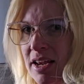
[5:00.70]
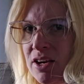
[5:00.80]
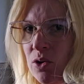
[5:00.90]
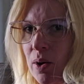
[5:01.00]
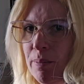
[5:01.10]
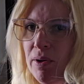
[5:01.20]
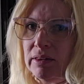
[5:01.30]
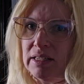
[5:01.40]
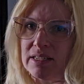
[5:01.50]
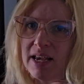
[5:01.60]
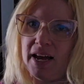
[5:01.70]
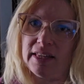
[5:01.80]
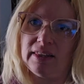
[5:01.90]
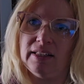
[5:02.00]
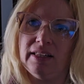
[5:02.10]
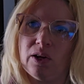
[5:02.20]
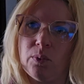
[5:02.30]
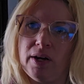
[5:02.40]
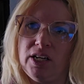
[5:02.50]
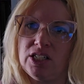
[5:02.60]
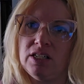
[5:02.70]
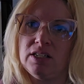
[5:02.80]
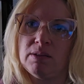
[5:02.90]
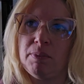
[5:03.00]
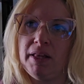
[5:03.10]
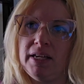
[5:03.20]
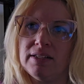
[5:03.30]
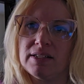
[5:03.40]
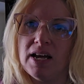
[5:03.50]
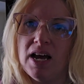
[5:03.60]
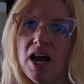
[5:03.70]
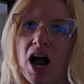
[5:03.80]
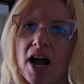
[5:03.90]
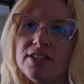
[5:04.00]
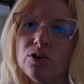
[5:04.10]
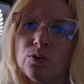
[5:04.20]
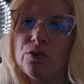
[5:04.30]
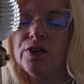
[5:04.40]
and I know I bought these at the liquidation place. I don't know